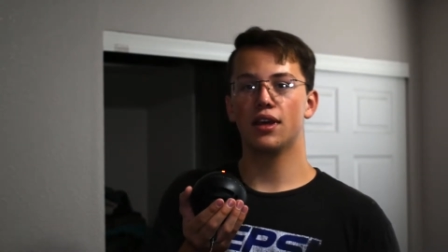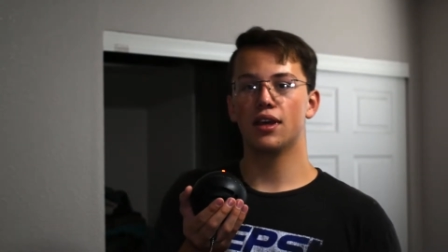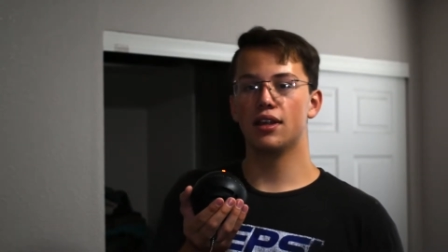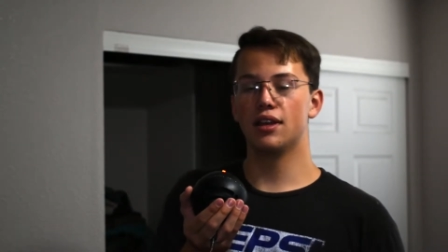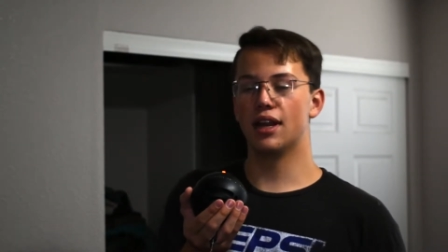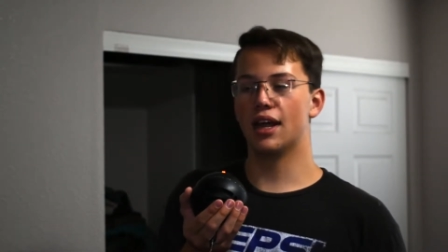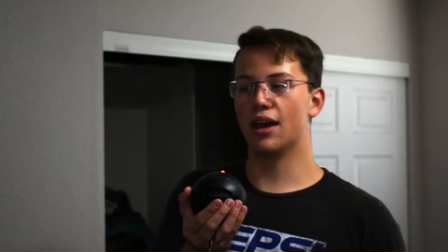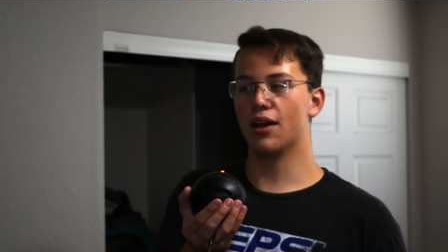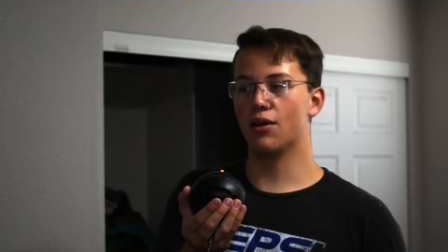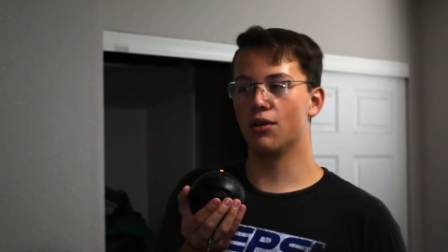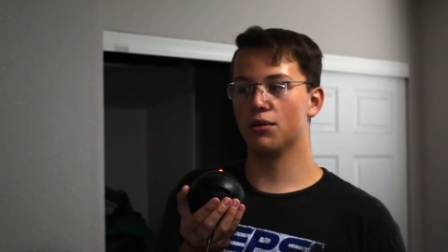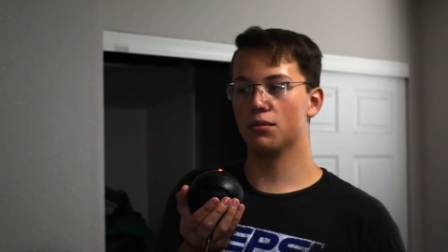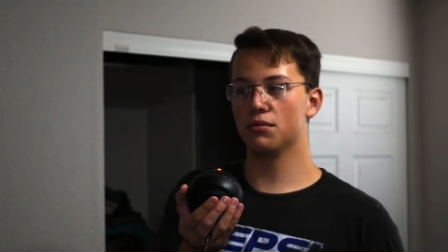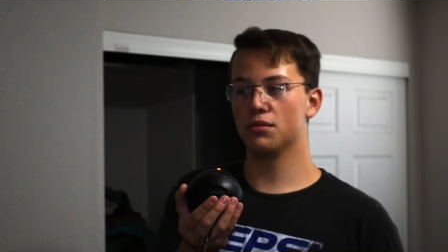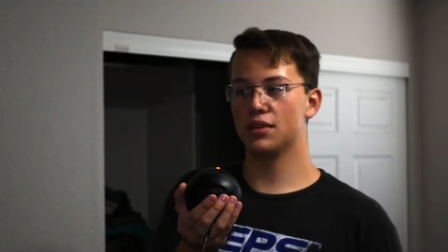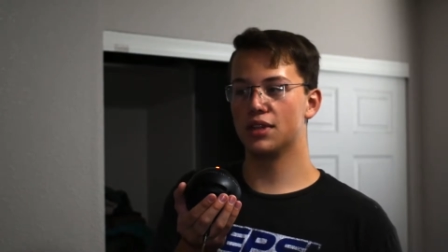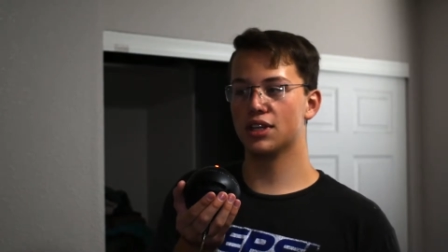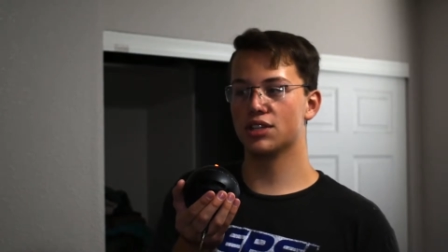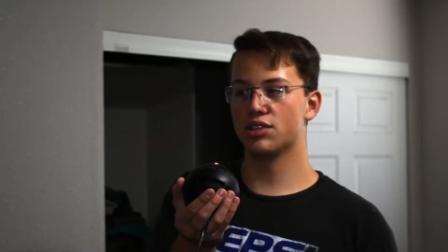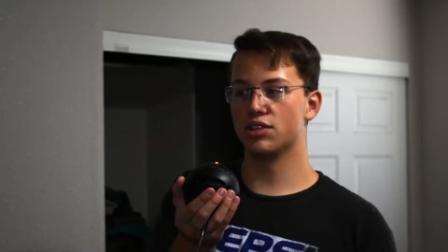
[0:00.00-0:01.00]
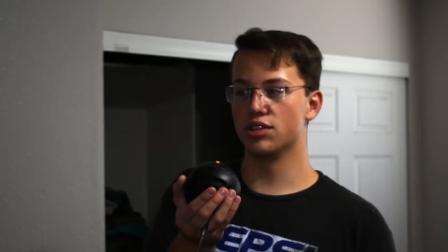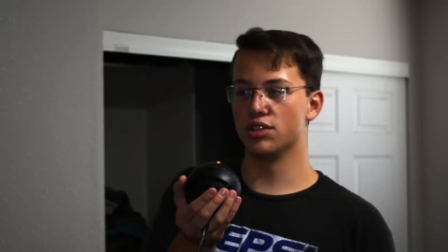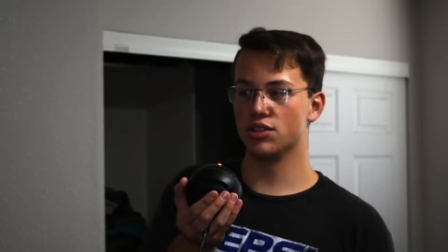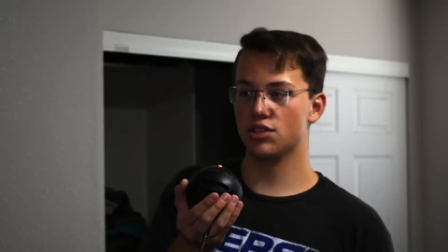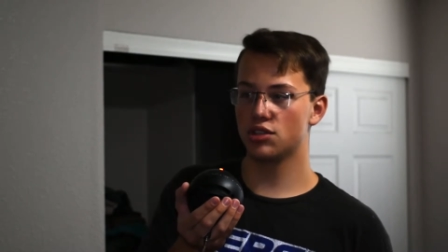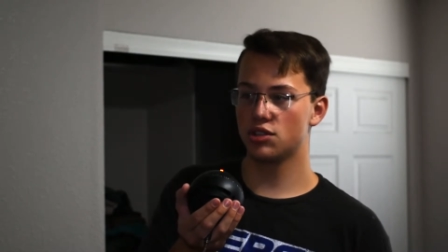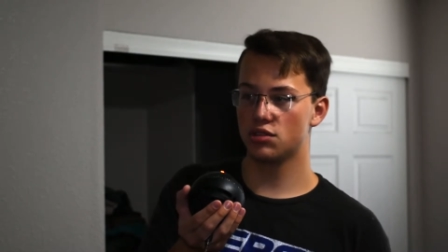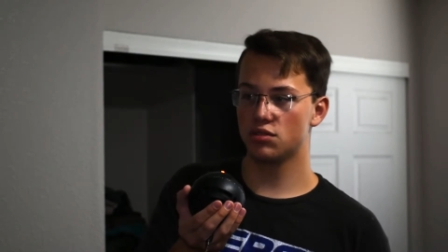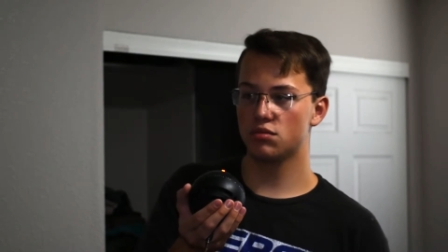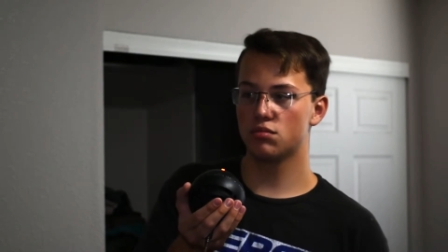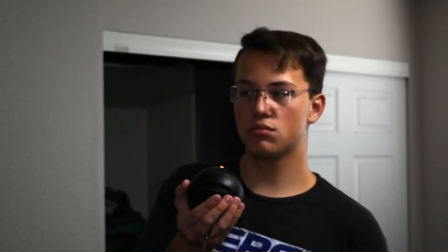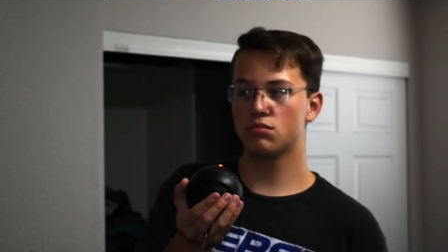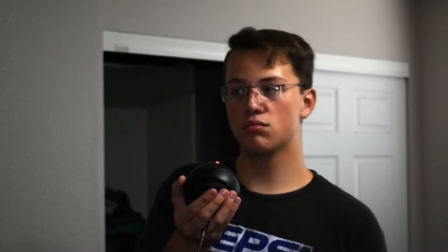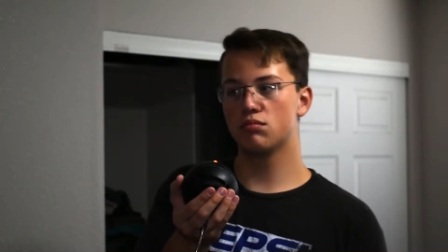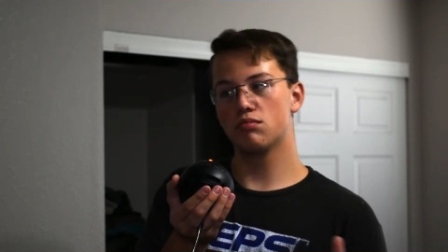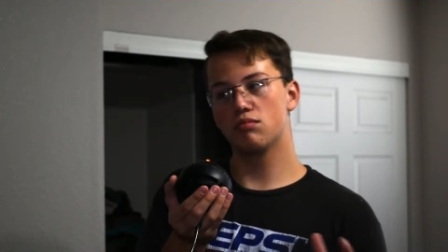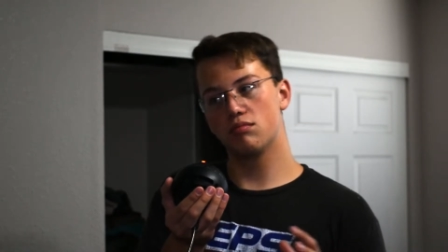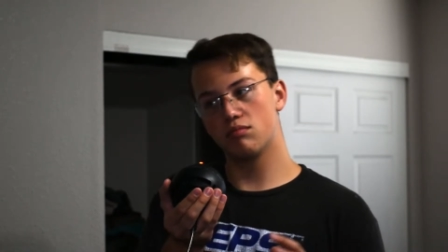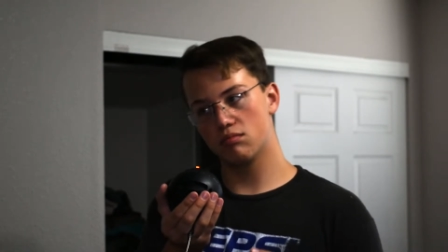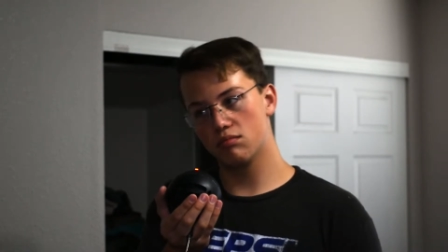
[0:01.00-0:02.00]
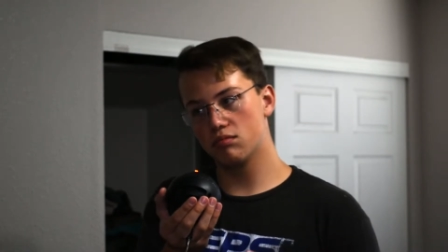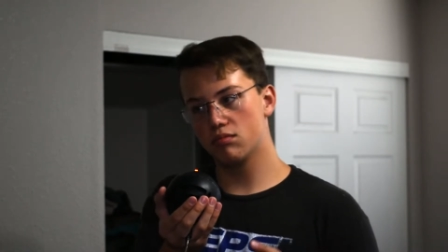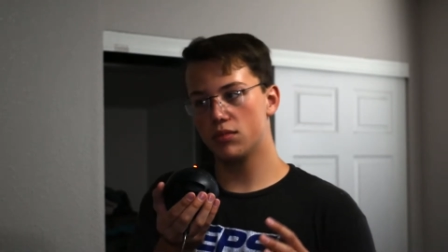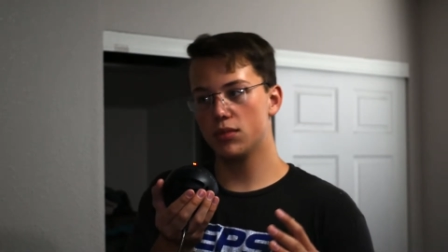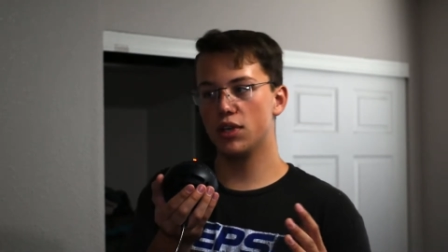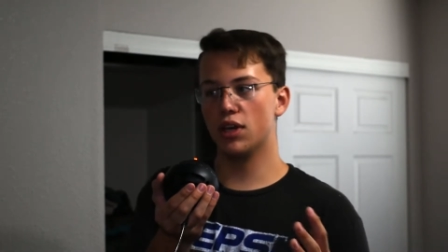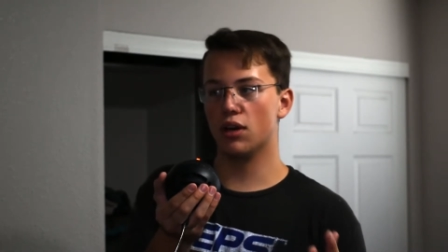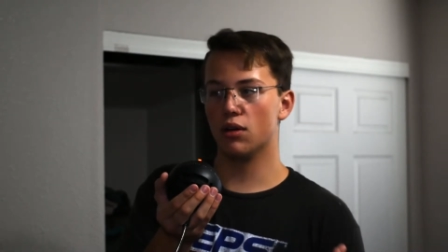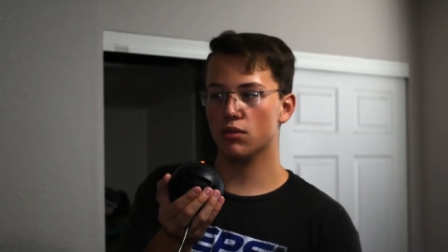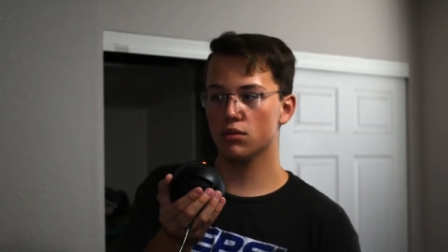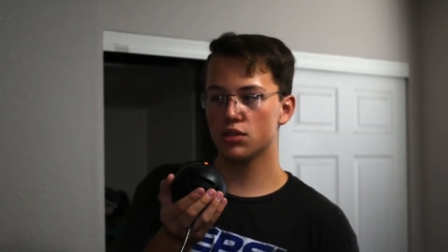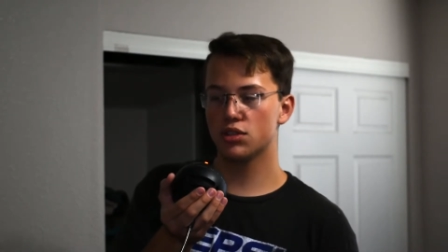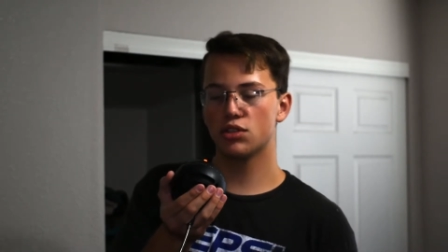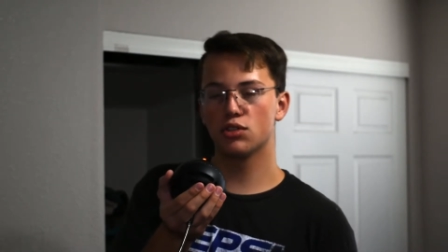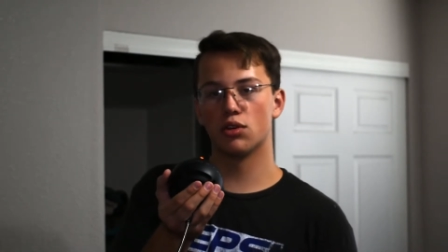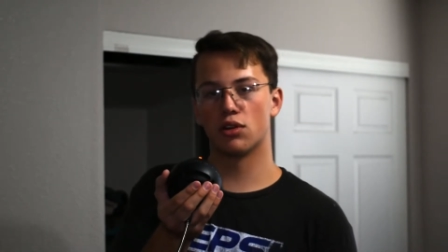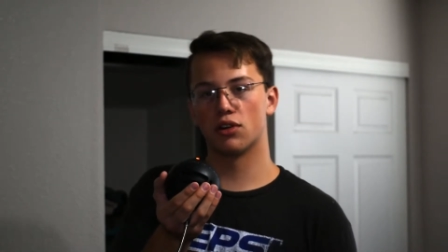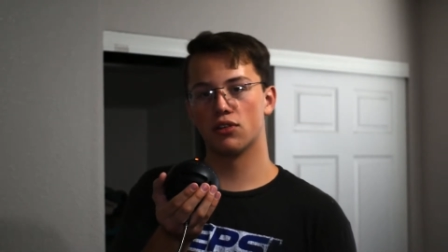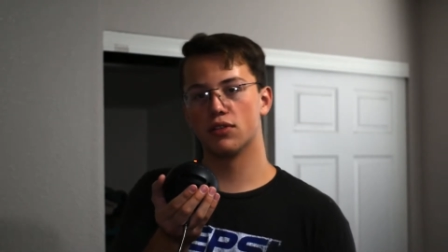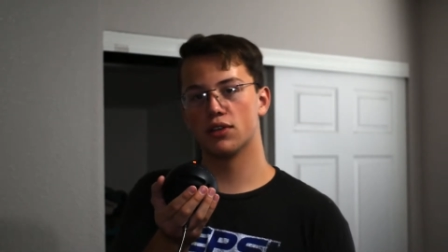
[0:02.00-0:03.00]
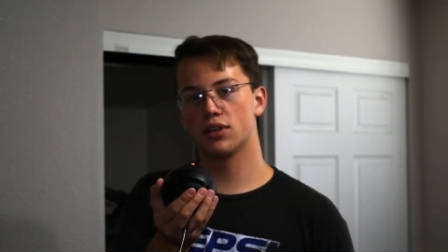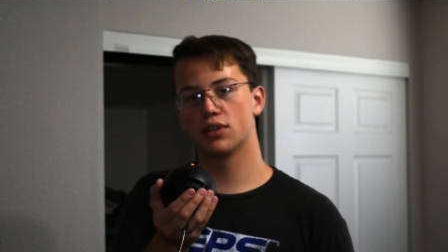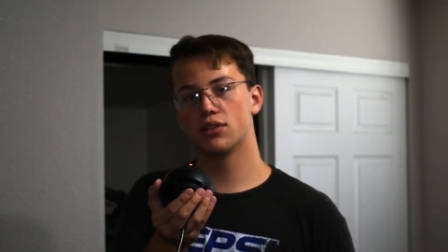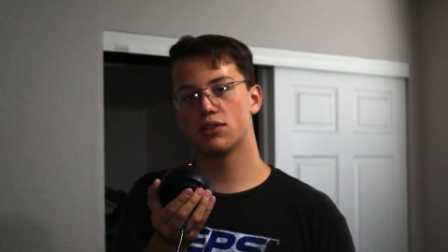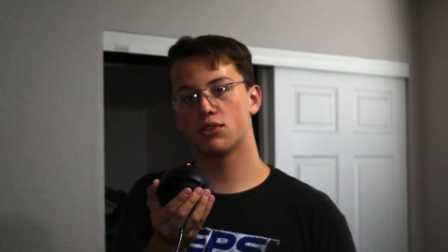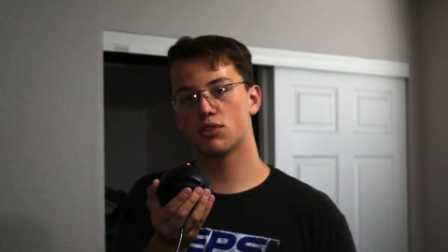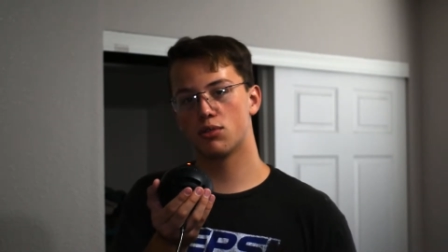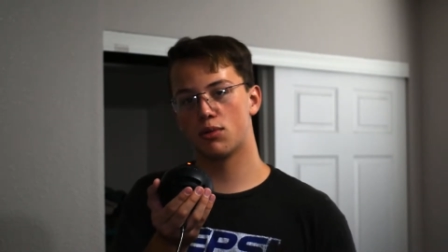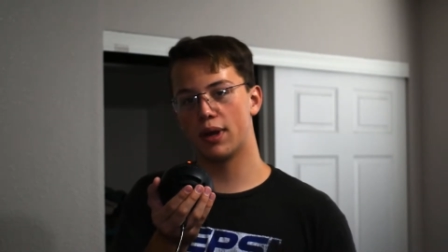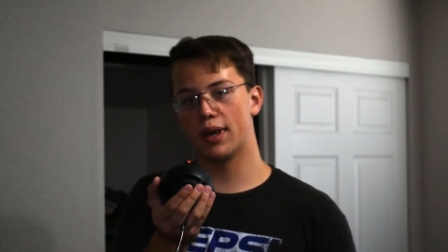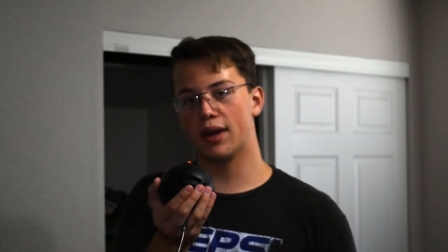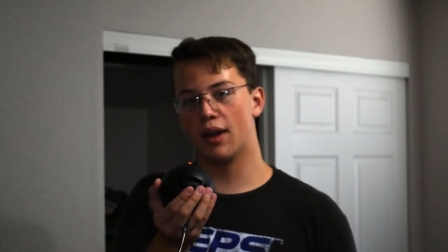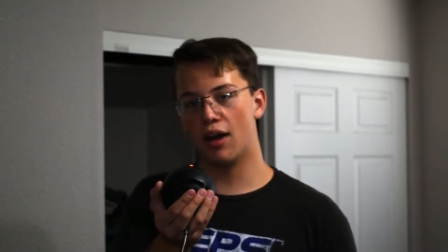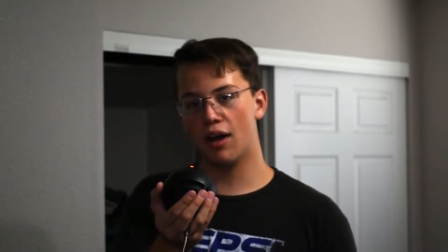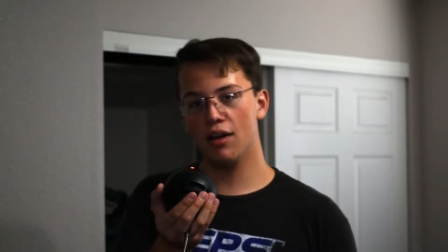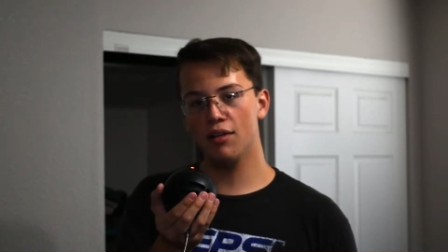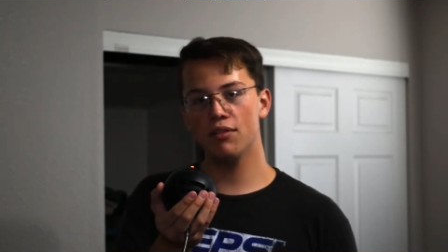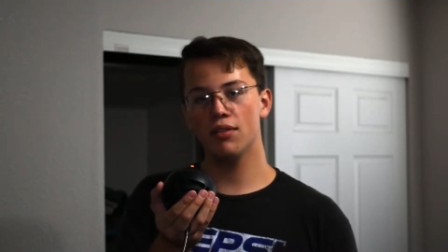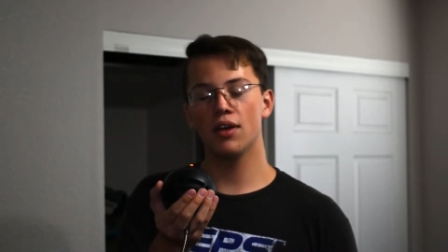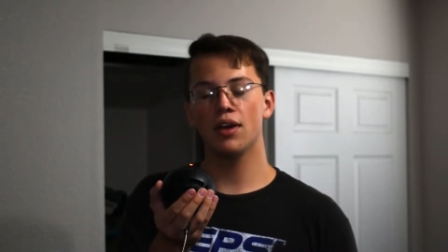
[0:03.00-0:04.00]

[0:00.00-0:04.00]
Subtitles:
Now, this is, you know, it's sort of a trade-off.